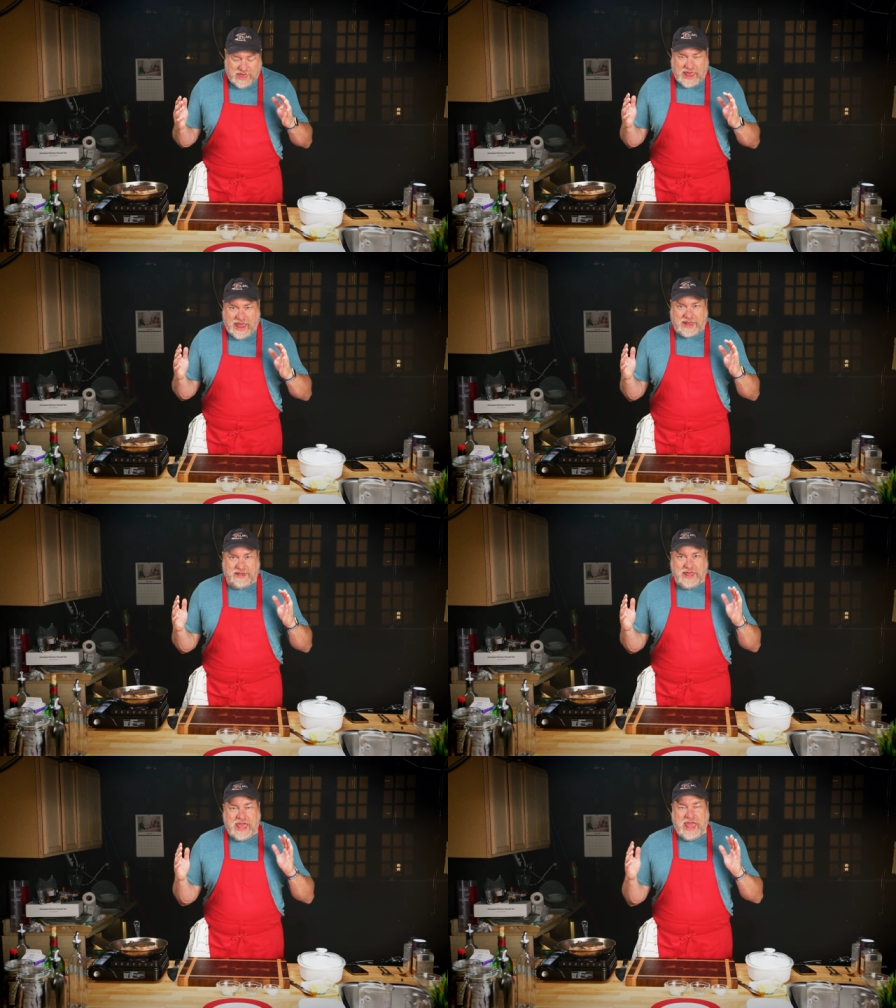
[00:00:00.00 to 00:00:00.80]

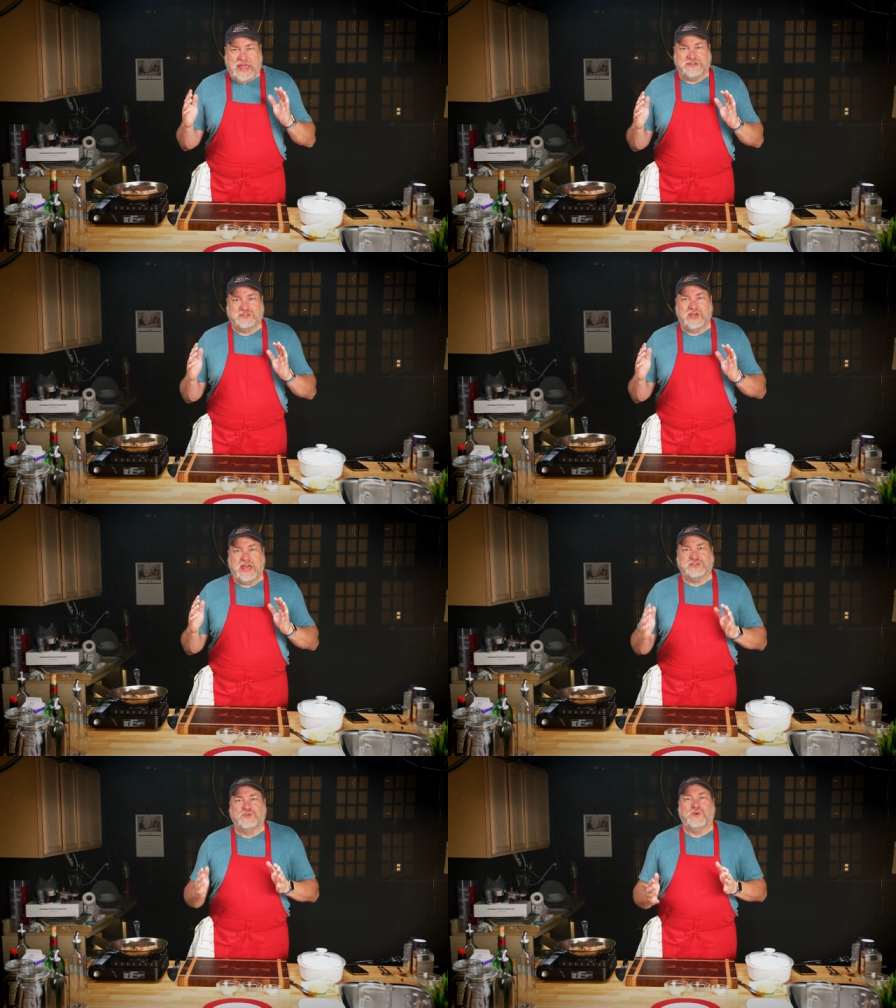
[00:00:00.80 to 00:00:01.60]
and it's,
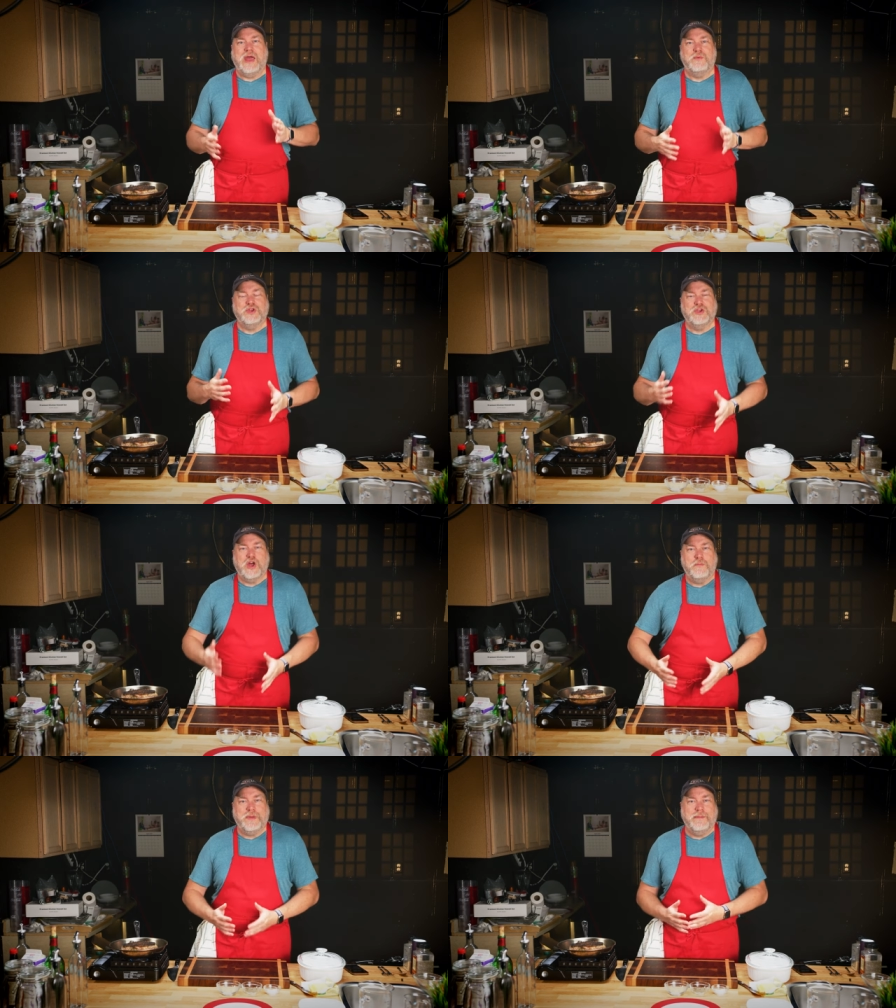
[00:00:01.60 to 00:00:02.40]
it's great when you
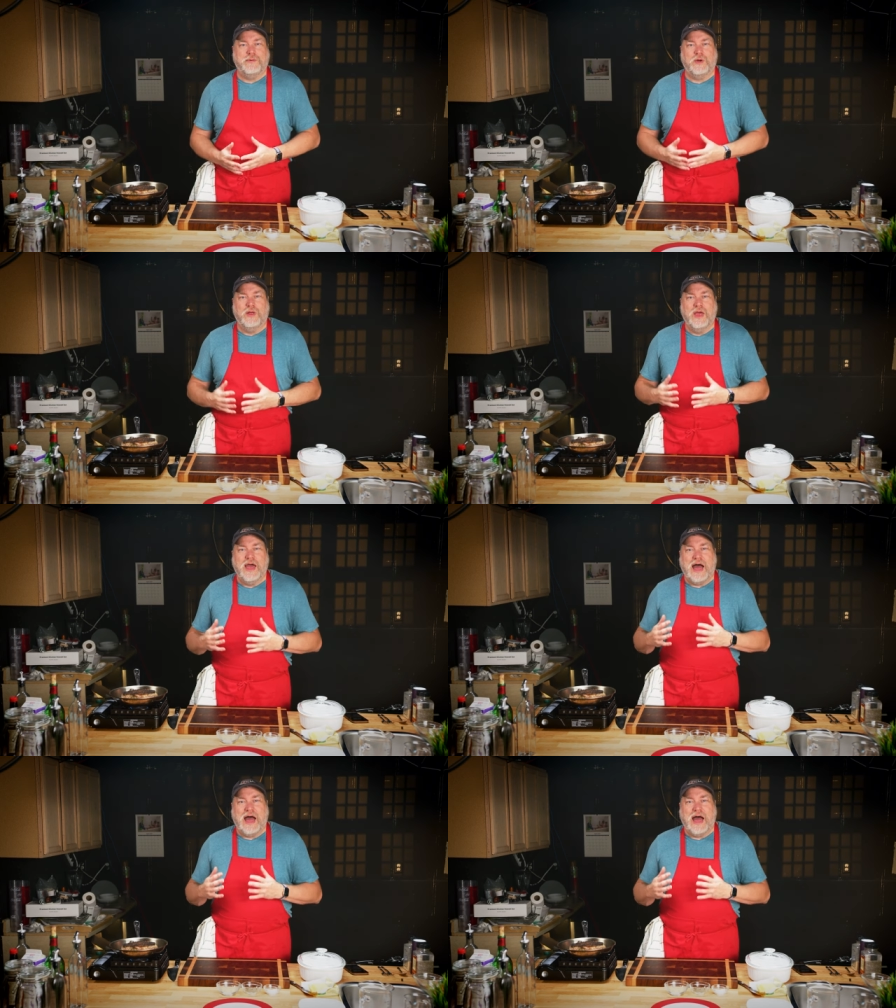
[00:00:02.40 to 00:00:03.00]
know people.